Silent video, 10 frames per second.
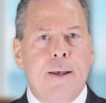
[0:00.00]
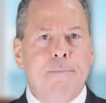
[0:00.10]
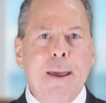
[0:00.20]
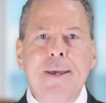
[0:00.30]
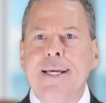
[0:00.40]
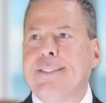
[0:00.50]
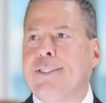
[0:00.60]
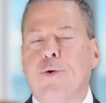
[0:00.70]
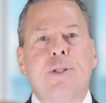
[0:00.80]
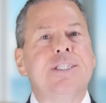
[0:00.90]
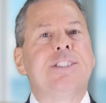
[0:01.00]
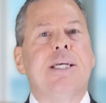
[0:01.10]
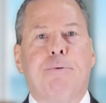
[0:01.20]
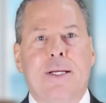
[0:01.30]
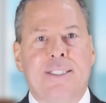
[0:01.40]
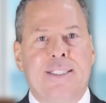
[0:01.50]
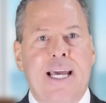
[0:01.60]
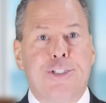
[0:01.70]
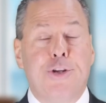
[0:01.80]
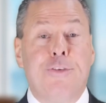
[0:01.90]
Maybe it's your listing
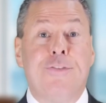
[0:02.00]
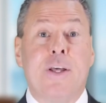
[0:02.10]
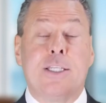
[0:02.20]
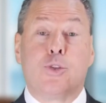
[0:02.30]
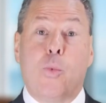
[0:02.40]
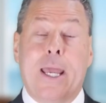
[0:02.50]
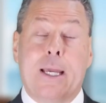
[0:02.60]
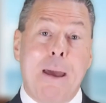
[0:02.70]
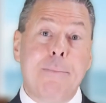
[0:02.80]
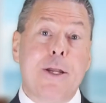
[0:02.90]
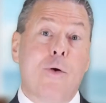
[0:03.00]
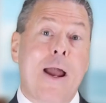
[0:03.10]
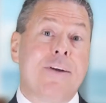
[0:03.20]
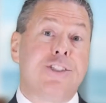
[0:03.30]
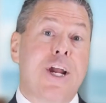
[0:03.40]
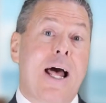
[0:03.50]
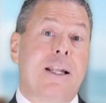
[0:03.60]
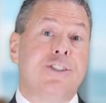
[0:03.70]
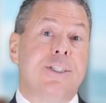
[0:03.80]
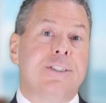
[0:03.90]
presentation, you feel it's weak. Maybe you're having
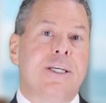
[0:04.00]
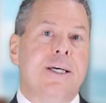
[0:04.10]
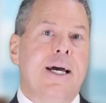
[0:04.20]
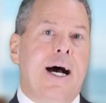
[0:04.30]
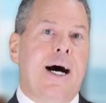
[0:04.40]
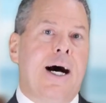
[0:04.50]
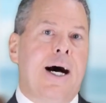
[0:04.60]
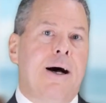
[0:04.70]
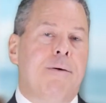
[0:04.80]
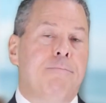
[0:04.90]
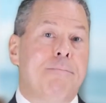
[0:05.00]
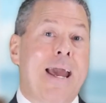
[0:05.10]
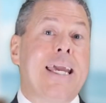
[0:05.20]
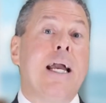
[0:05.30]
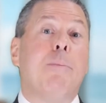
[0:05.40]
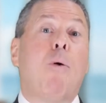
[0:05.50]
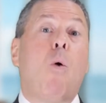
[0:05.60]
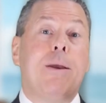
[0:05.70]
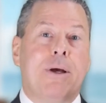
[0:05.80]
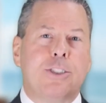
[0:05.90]
challenges making
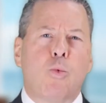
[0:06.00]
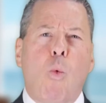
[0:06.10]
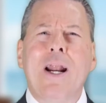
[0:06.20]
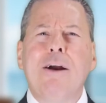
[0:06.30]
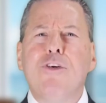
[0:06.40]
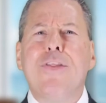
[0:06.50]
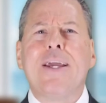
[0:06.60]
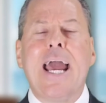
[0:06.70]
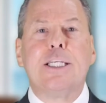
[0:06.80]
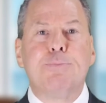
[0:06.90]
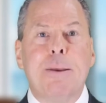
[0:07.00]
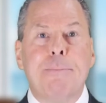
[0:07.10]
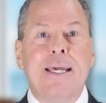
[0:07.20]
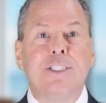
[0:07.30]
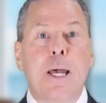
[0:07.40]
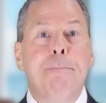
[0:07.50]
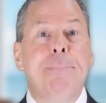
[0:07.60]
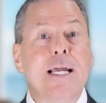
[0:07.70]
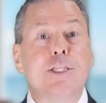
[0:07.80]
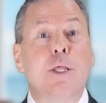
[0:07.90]
appointments. Whatever the case may be is
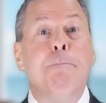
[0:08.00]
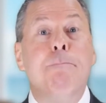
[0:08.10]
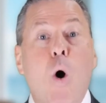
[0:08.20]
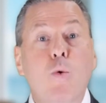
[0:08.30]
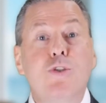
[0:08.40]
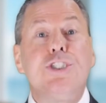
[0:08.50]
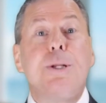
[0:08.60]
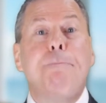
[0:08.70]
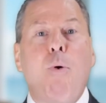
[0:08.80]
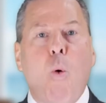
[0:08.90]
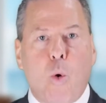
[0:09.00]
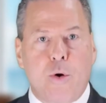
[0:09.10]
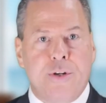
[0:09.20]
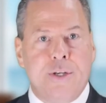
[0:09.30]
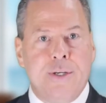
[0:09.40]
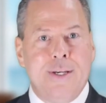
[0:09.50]
pick the most important,